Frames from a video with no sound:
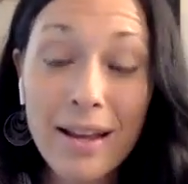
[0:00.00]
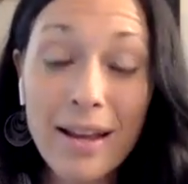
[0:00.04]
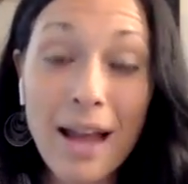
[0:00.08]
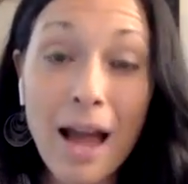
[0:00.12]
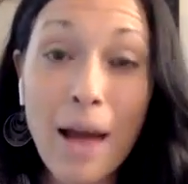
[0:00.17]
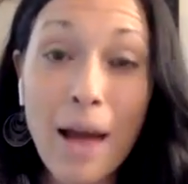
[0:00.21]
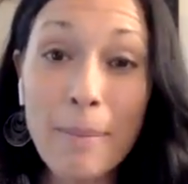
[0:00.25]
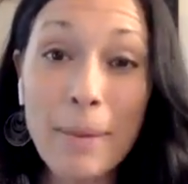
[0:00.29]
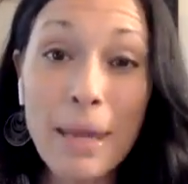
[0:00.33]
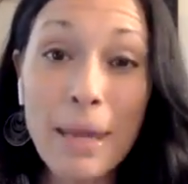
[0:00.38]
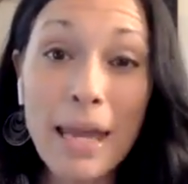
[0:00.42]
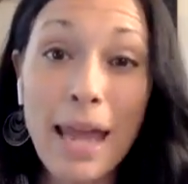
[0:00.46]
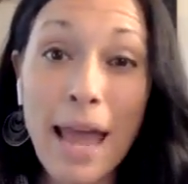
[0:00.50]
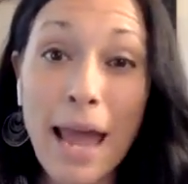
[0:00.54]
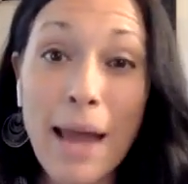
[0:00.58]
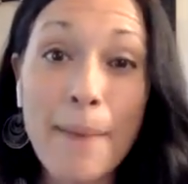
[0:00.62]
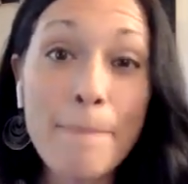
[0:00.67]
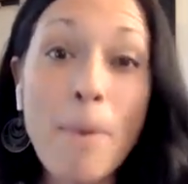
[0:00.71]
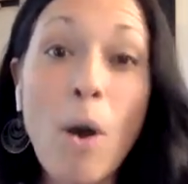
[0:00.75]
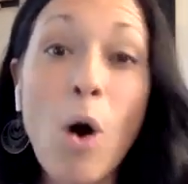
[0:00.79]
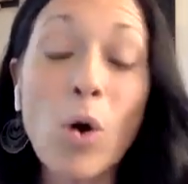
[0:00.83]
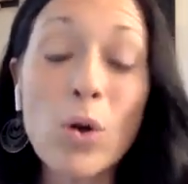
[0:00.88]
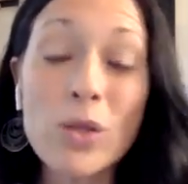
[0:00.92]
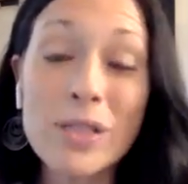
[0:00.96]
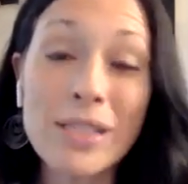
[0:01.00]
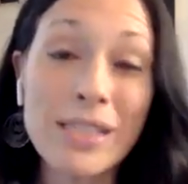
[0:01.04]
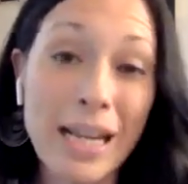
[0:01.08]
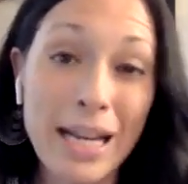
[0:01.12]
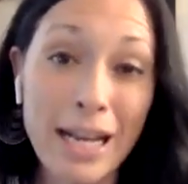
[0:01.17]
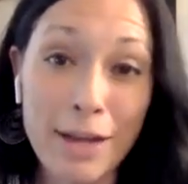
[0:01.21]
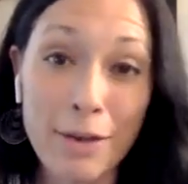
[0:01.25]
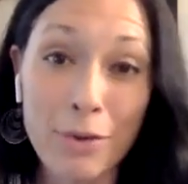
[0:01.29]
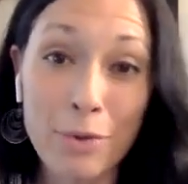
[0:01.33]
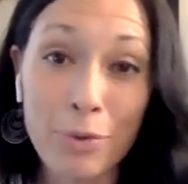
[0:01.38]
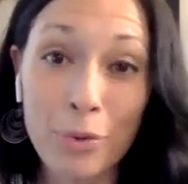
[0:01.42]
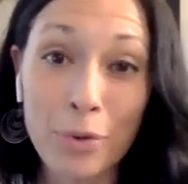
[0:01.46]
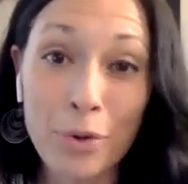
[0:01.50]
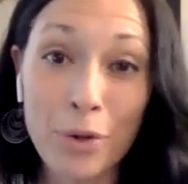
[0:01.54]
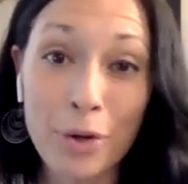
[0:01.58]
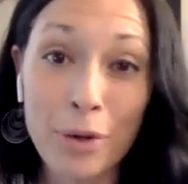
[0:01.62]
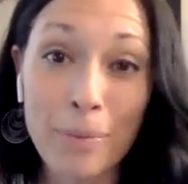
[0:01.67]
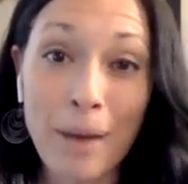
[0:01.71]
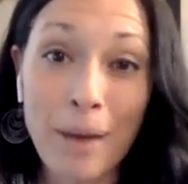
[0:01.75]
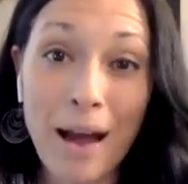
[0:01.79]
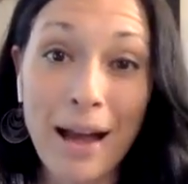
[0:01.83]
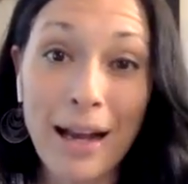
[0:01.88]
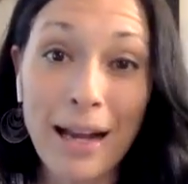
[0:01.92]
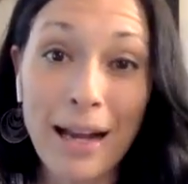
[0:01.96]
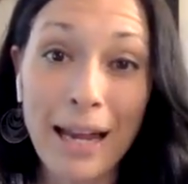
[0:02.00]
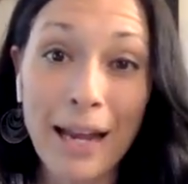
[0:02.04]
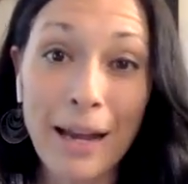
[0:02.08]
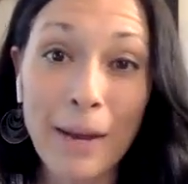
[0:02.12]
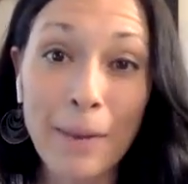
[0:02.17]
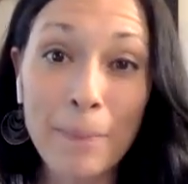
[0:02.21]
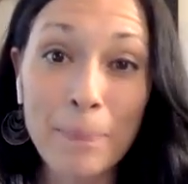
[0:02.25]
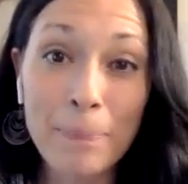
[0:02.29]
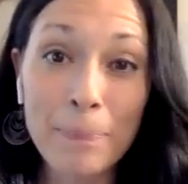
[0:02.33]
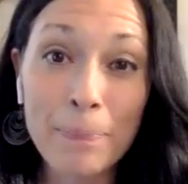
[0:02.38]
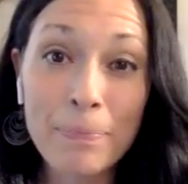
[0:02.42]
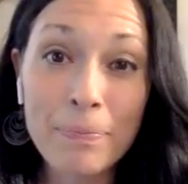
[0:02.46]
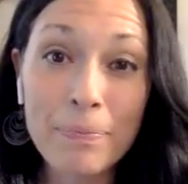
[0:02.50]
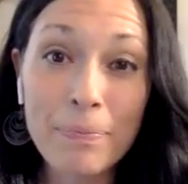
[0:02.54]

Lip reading: coming and pulsating through your body.